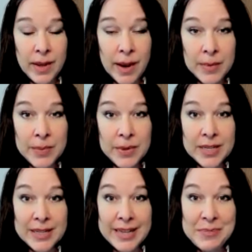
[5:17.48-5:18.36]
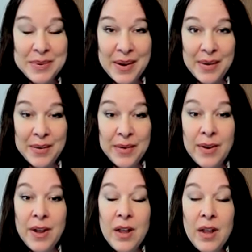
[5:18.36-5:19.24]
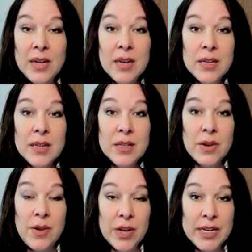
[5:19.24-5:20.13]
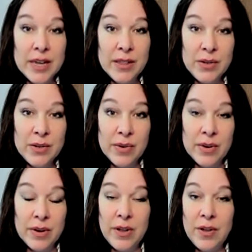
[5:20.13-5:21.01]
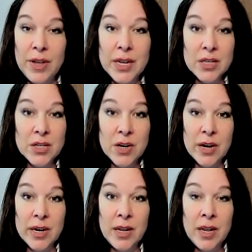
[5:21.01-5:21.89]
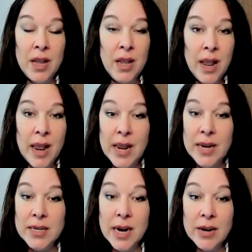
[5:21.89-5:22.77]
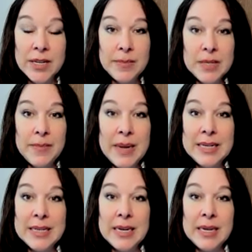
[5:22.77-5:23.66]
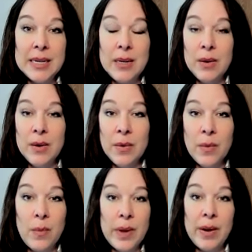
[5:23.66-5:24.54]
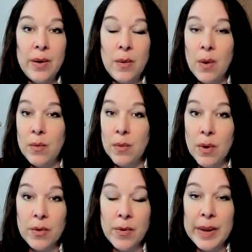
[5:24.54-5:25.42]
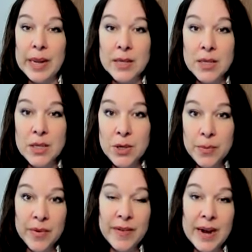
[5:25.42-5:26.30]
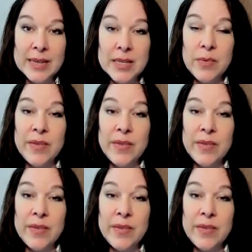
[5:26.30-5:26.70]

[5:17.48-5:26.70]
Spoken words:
I'm going to put the link below so you can take the tour. You can get started. And our team is amazing. We are growing super fast.